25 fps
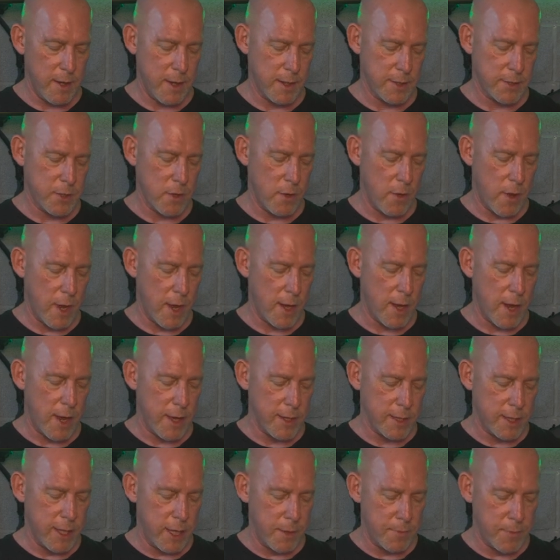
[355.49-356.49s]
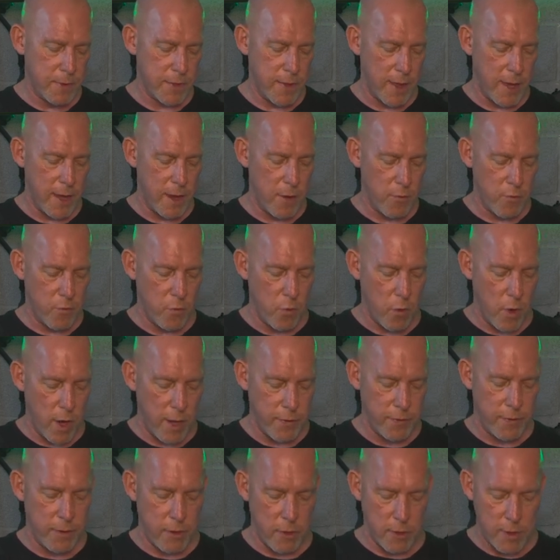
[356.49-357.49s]
So I like keeping that
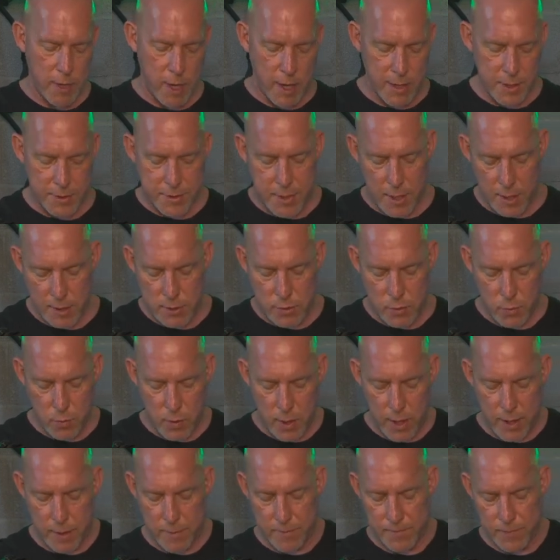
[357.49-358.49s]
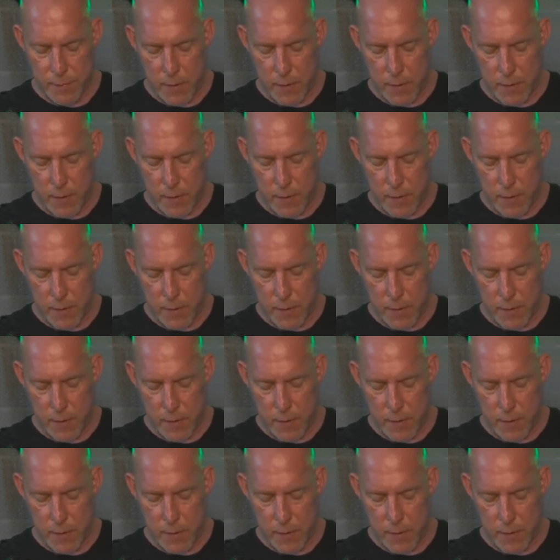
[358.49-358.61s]
right there kind of tucked away.